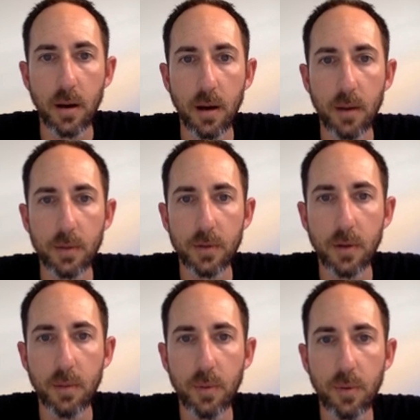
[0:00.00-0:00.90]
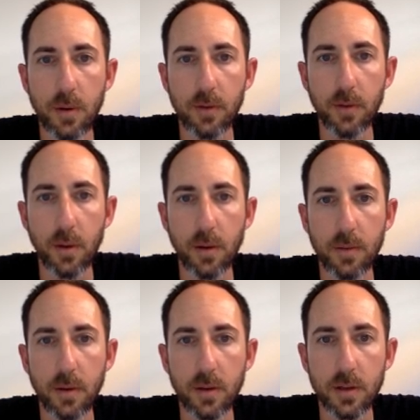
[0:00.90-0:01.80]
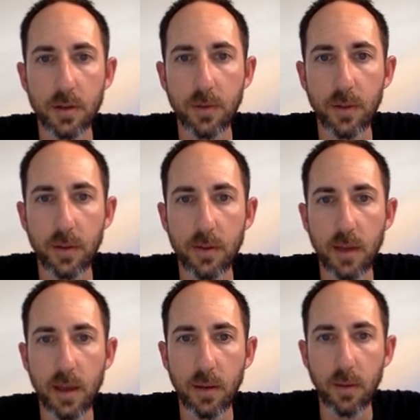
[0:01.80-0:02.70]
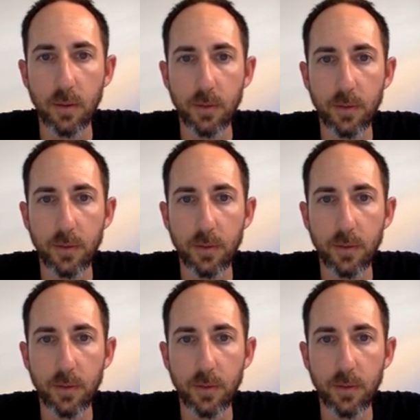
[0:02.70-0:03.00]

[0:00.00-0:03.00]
I'm just going to put a zone just for the sake of